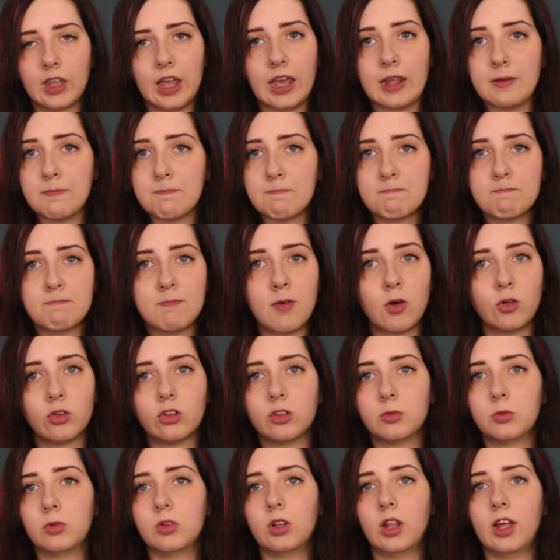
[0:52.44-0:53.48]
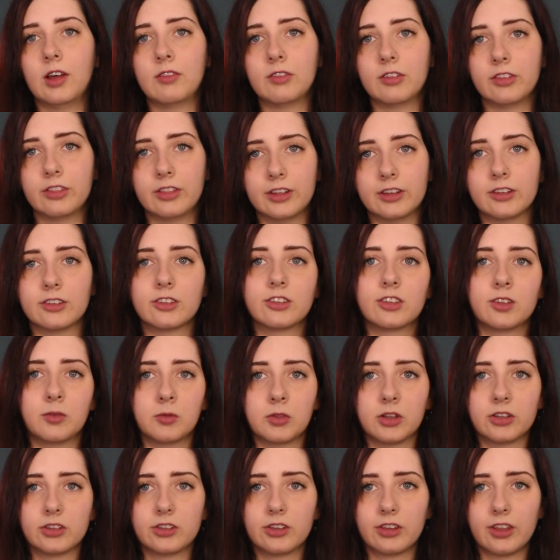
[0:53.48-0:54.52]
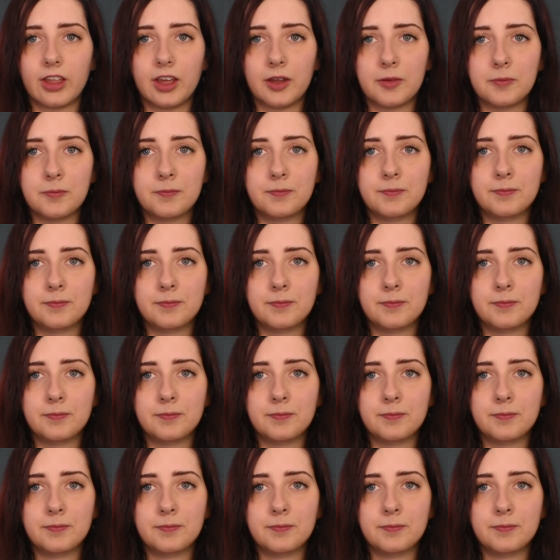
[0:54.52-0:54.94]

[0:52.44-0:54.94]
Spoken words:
and multiple other things similar to that.